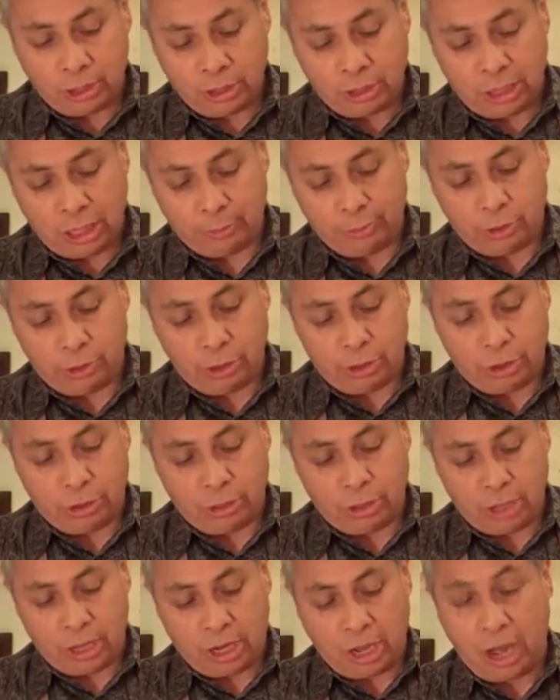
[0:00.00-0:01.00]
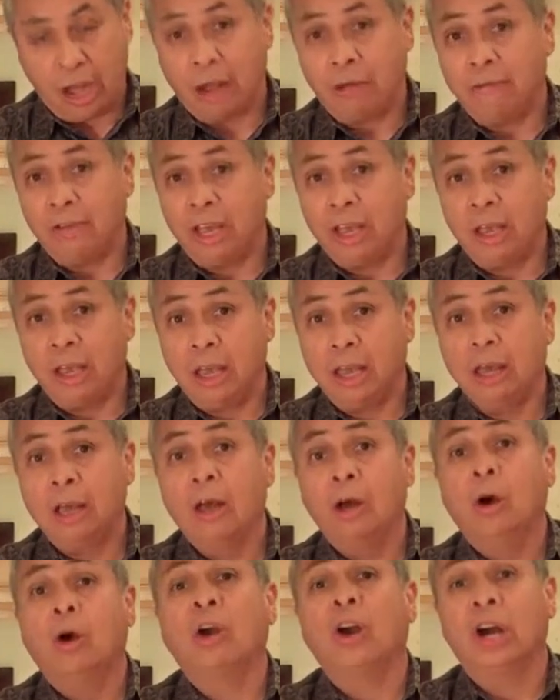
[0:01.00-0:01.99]
substitute agave
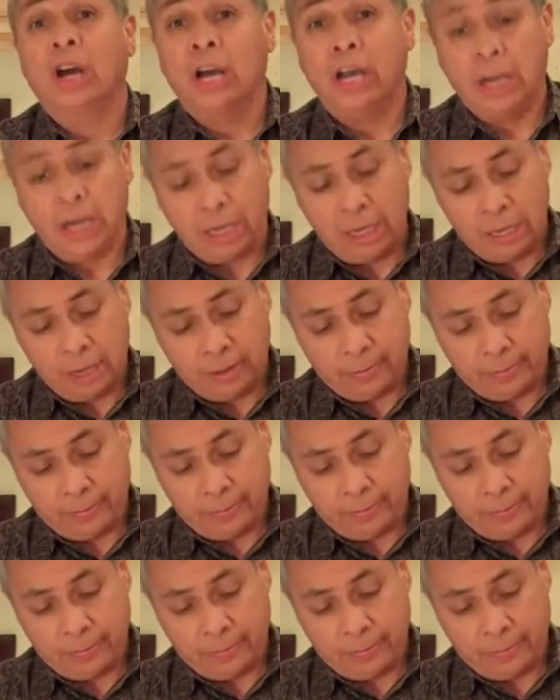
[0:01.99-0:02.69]
or honey.